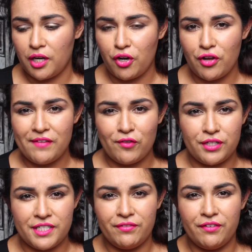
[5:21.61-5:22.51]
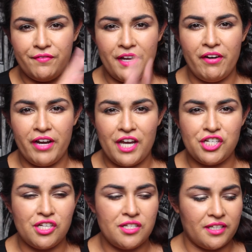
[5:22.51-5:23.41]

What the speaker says: I know they've got different variations,